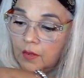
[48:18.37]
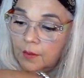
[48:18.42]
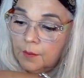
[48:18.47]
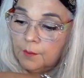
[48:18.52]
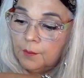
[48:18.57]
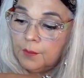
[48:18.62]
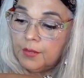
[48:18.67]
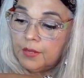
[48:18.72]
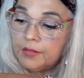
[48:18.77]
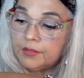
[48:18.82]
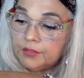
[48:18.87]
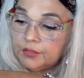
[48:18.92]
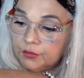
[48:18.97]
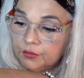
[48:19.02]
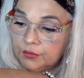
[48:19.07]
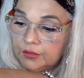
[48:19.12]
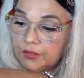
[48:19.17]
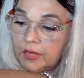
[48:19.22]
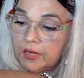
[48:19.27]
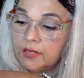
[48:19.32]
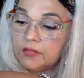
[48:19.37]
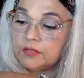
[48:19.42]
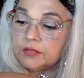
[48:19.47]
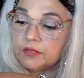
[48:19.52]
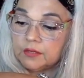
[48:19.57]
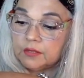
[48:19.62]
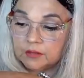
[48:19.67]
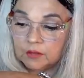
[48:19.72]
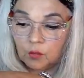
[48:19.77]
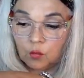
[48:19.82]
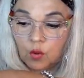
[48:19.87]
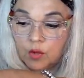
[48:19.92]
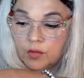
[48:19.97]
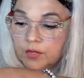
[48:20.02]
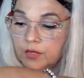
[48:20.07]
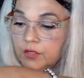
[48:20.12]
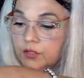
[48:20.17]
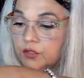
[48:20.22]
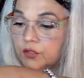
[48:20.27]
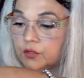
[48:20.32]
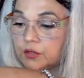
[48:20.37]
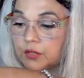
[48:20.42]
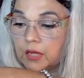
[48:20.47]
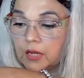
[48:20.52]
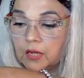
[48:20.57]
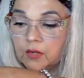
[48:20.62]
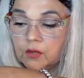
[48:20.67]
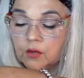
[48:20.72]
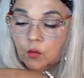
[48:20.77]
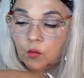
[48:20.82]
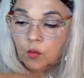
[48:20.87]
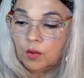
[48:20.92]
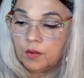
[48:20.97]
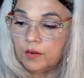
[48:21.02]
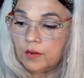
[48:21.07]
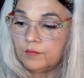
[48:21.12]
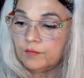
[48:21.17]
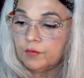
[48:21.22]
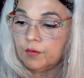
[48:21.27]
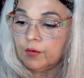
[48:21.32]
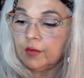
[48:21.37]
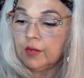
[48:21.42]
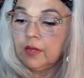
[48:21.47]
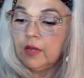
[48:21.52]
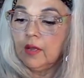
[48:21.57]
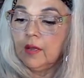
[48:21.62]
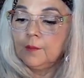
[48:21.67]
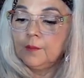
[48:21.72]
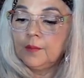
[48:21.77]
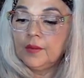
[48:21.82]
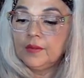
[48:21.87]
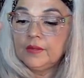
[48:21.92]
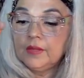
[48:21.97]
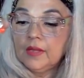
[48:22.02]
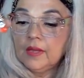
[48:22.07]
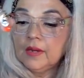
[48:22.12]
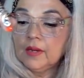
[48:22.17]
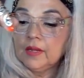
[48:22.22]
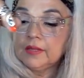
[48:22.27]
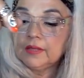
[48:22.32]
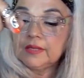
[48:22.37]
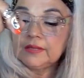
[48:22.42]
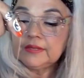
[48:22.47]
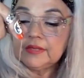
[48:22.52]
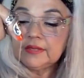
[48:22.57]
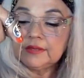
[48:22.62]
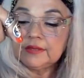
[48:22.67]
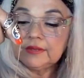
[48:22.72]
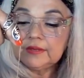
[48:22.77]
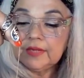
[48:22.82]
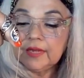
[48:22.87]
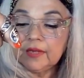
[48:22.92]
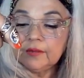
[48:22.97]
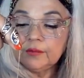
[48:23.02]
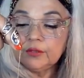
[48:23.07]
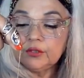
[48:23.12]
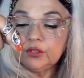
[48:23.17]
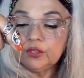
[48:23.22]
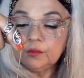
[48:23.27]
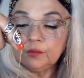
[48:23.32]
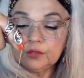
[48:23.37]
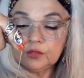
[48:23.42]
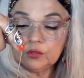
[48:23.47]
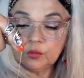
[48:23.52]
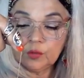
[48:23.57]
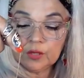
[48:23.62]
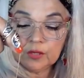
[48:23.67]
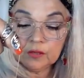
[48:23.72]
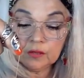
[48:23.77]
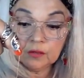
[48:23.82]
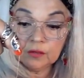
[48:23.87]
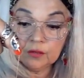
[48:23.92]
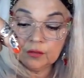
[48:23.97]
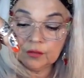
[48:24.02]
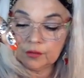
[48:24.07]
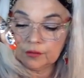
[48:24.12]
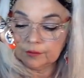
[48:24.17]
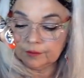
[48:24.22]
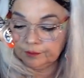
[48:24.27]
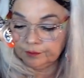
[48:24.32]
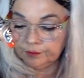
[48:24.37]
But do say it's, it's a one inch stain or whatever. But then, like I said, sandwich it between the good.